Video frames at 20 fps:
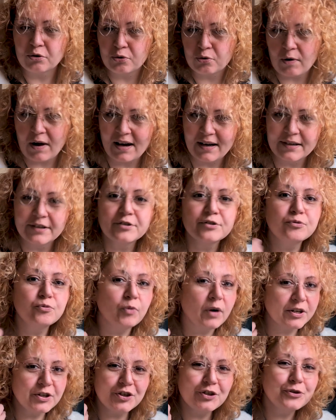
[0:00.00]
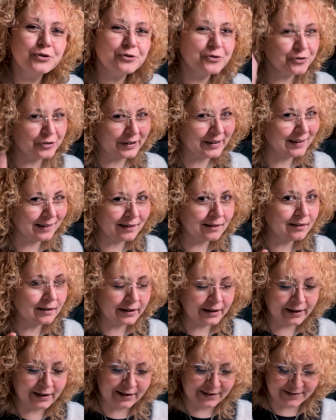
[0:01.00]
or write what you feel
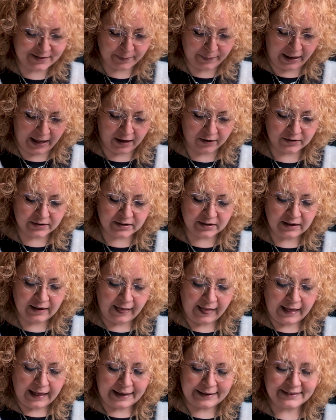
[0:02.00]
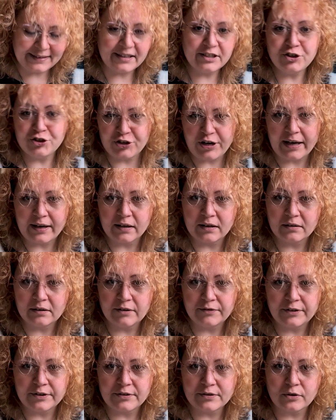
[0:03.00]
it is about, and then check
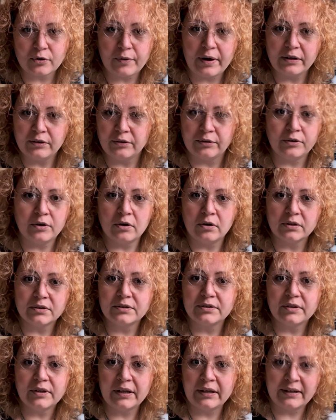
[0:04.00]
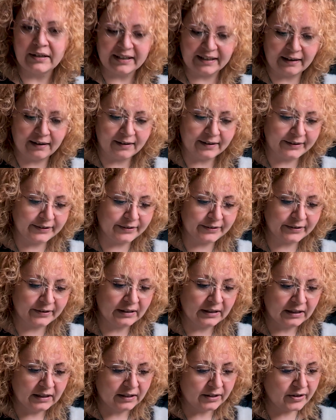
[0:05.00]
if it's correct or not in a guide.
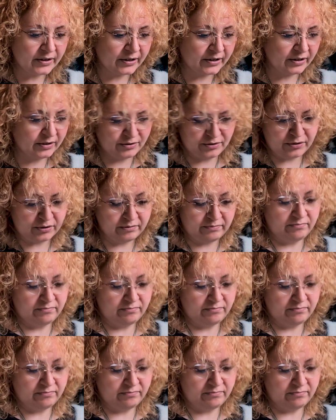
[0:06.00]
So